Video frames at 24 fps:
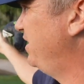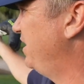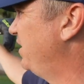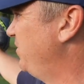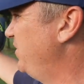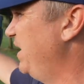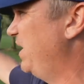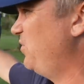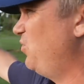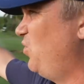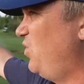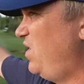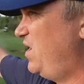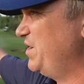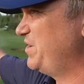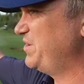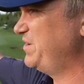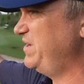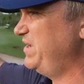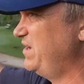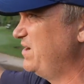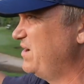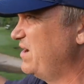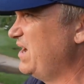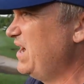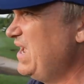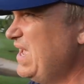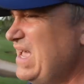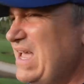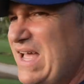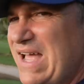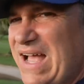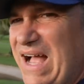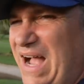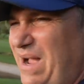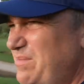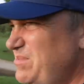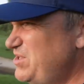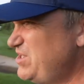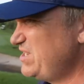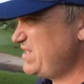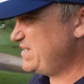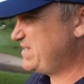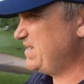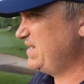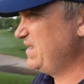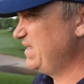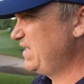here, we had water here. I'm
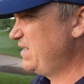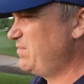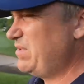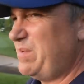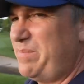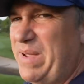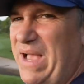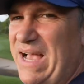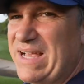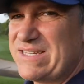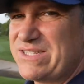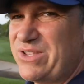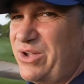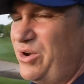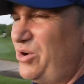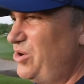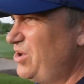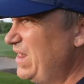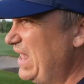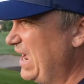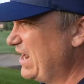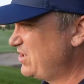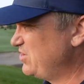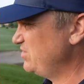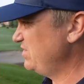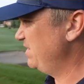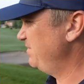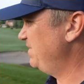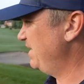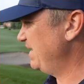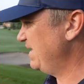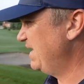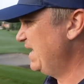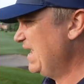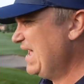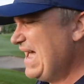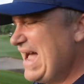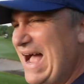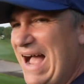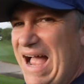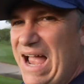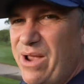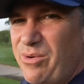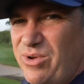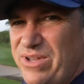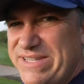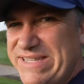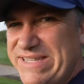just a little bit past the hole actually, but I will